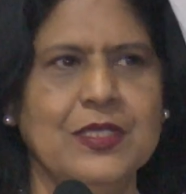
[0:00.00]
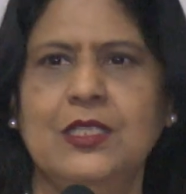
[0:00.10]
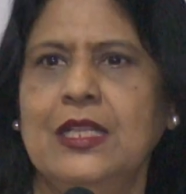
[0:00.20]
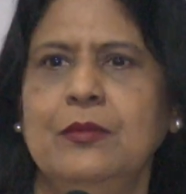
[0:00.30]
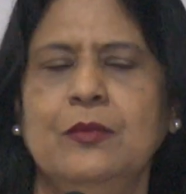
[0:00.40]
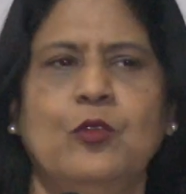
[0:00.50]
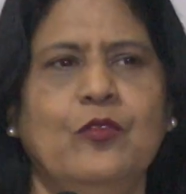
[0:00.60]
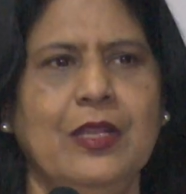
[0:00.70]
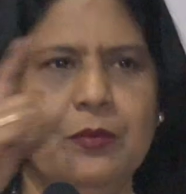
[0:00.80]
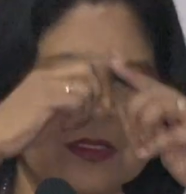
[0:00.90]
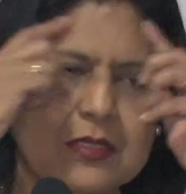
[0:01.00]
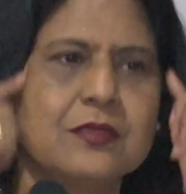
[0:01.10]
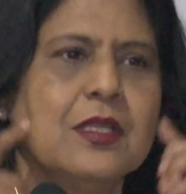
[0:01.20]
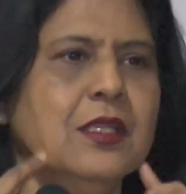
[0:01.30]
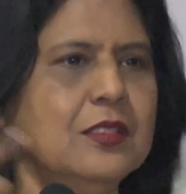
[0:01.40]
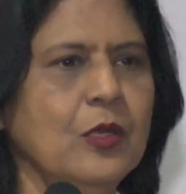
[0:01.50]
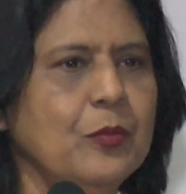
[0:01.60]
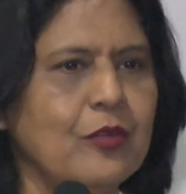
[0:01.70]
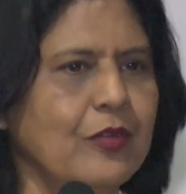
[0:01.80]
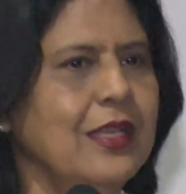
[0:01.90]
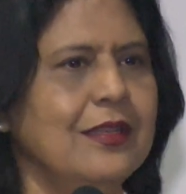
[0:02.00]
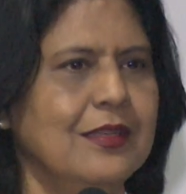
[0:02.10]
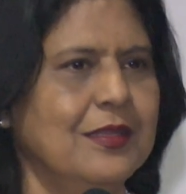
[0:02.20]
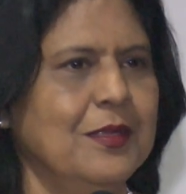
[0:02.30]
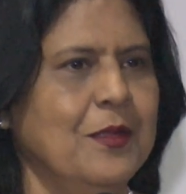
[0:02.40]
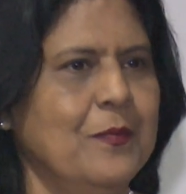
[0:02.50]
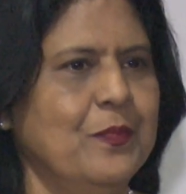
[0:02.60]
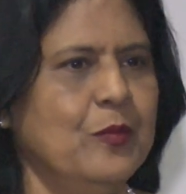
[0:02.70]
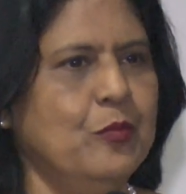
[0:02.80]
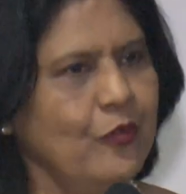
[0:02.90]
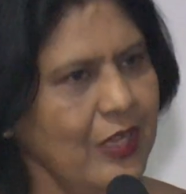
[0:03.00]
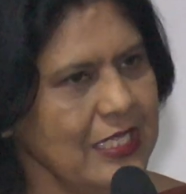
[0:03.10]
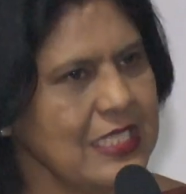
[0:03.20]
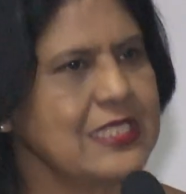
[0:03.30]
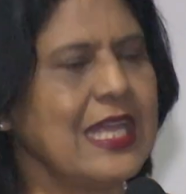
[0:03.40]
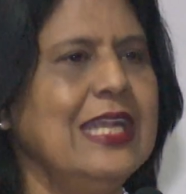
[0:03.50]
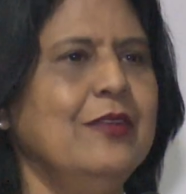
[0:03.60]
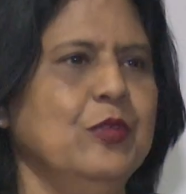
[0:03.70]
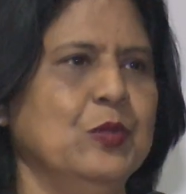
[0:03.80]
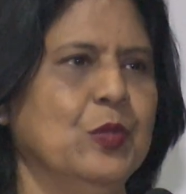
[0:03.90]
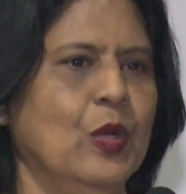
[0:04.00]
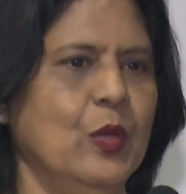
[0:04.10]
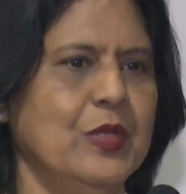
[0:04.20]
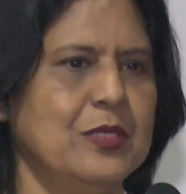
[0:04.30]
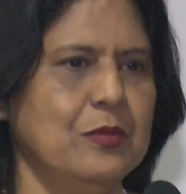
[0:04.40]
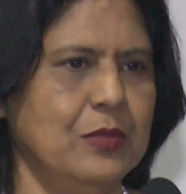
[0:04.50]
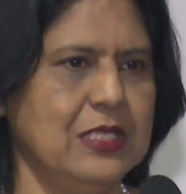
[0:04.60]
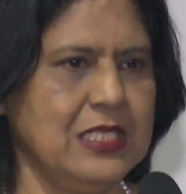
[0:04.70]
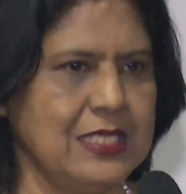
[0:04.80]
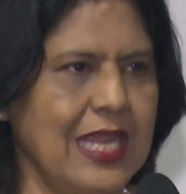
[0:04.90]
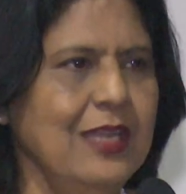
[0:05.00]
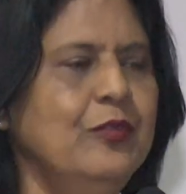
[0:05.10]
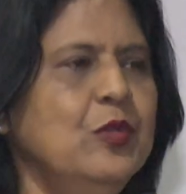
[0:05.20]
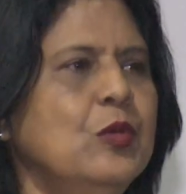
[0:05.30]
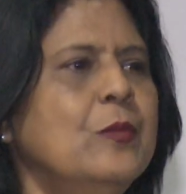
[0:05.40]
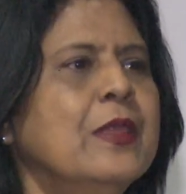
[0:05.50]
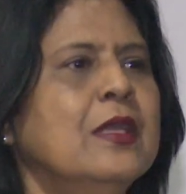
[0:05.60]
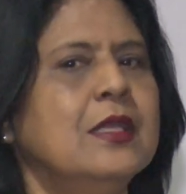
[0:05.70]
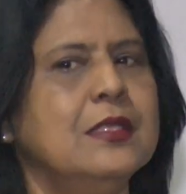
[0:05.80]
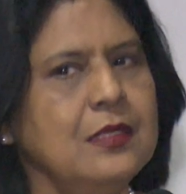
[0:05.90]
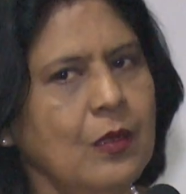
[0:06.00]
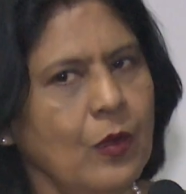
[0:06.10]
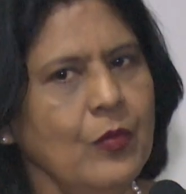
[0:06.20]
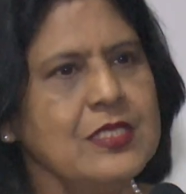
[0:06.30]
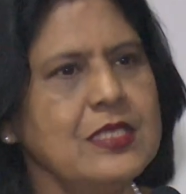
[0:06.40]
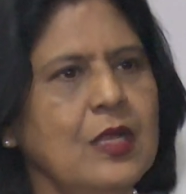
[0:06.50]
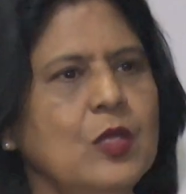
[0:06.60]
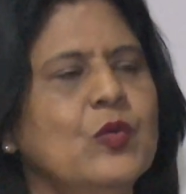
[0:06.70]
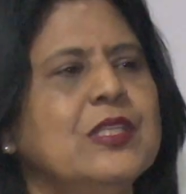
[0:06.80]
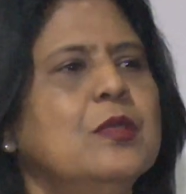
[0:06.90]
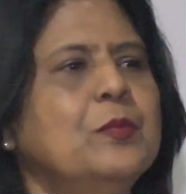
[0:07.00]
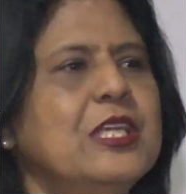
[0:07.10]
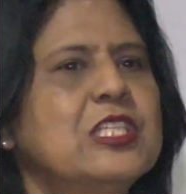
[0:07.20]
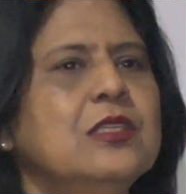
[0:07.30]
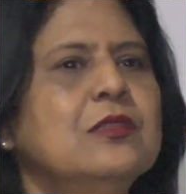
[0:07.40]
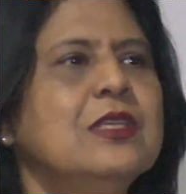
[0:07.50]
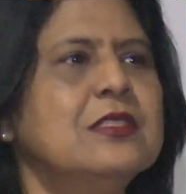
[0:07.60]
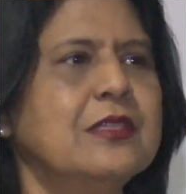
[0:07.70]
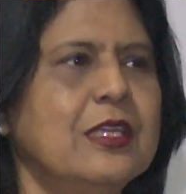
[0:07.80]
why they tell me, profile means this. Not profile. Profile is a side view, always remember. It's a side view. They will always tell you whether the patient is a